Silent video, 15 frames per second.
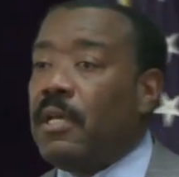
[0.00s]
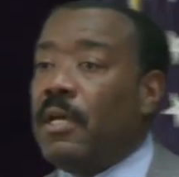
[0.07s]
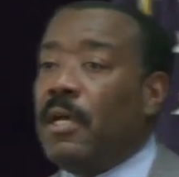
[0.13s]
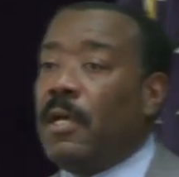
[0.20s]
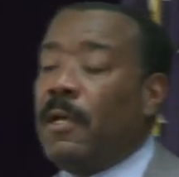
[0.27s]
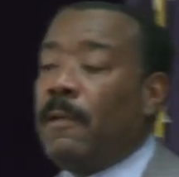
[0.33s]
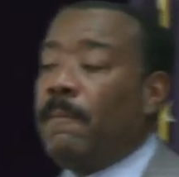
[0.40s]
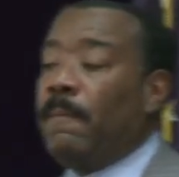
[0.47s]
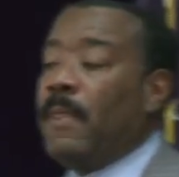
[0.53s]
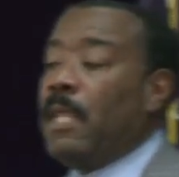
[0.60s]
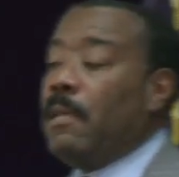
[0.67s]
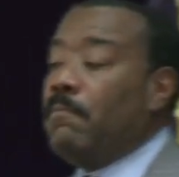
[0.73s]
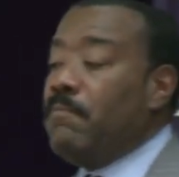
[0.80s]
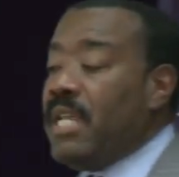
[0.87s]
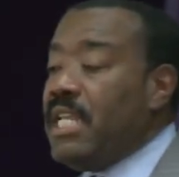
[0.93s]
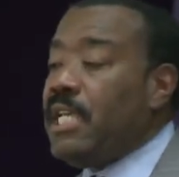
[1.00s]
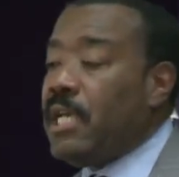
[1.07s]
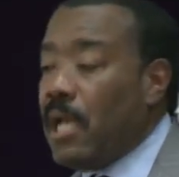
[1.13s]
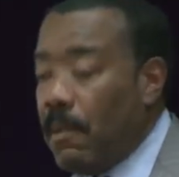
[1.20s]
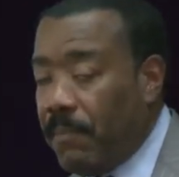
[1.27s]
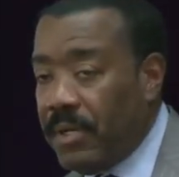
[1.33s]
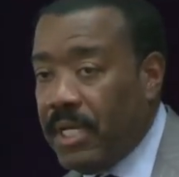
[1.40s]
uh, many
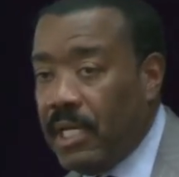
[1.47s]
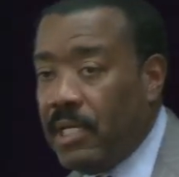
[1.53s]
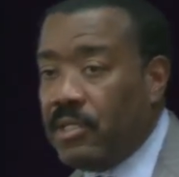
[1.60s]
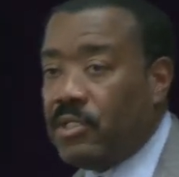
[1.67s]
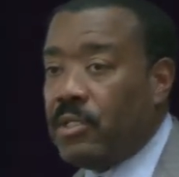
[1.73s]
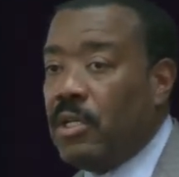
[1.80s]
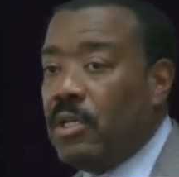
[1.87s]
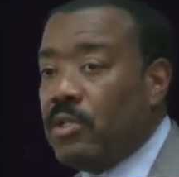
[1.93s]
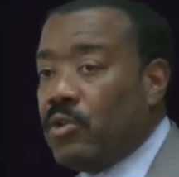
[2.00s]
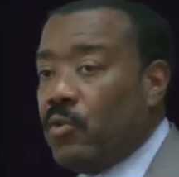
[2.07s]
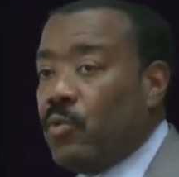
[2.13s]
companies to